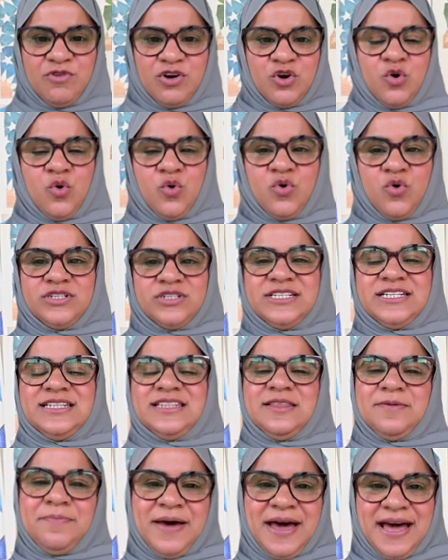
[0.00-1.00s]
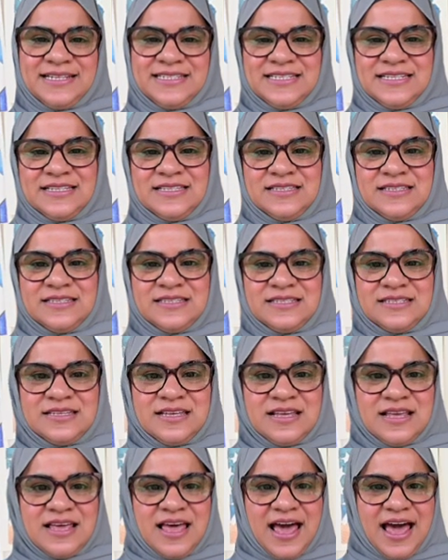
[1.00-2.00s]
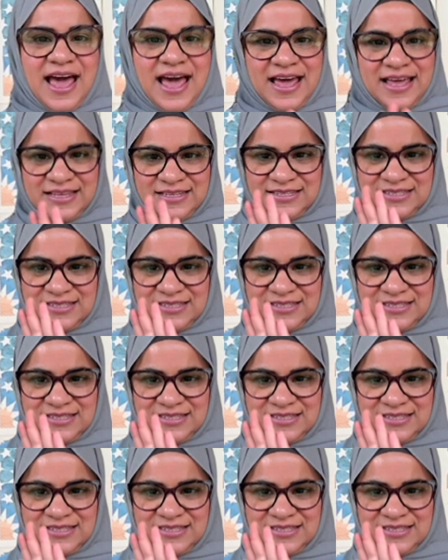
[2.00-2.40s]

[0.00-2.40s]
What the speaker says: they recorded the patterns